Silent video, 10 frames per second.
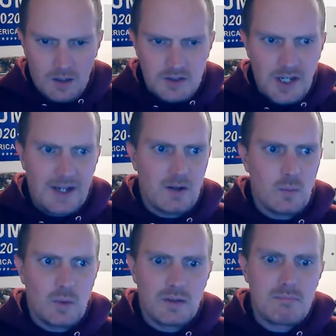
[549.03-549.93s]
channel
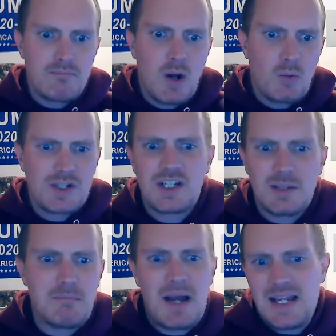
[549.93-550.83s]
was
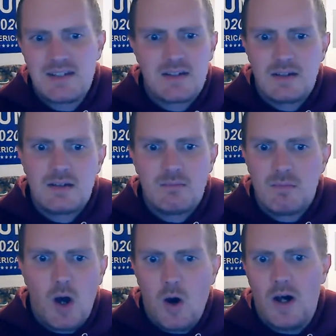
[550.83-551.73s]
originally based
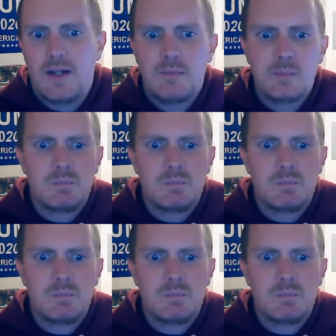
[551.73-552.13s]
on,